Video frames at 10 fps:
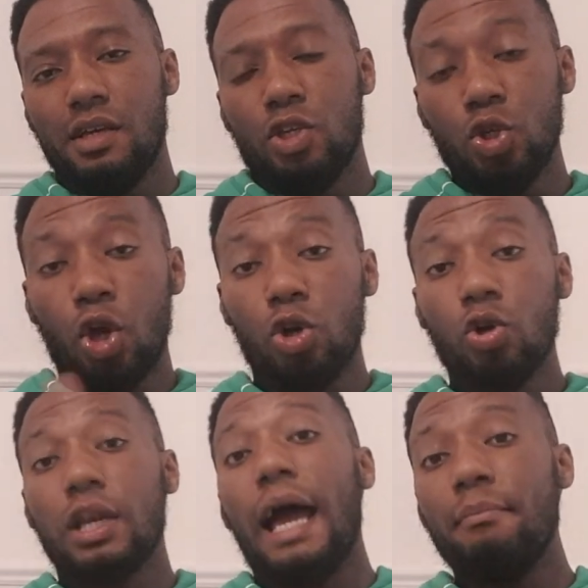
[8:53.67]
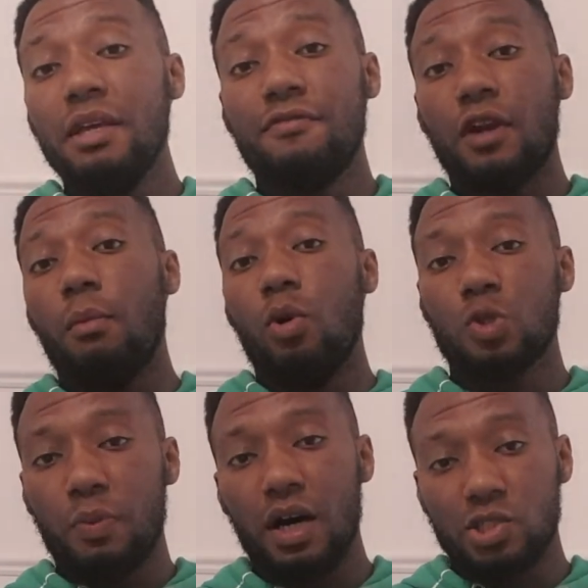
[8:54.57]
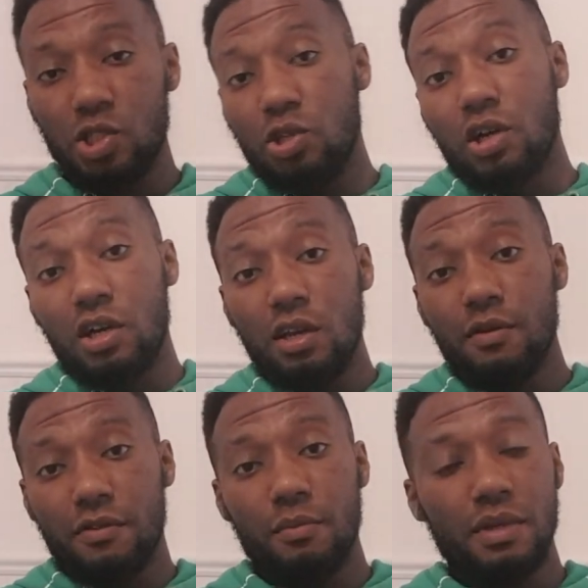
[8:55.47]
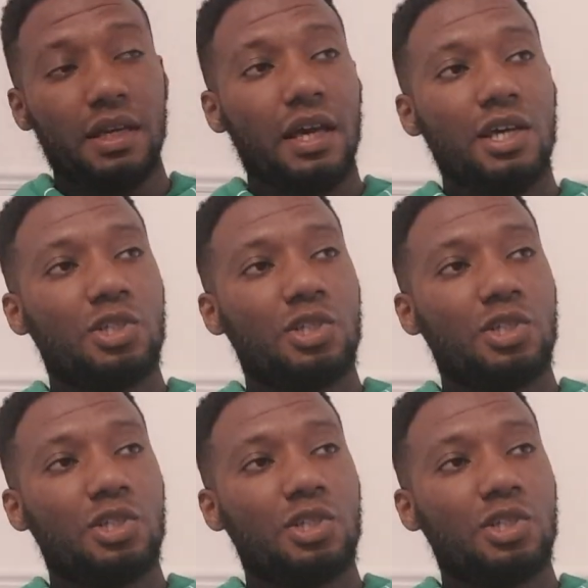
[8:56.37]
You lot look like me for the most part, so you lot can learn from me.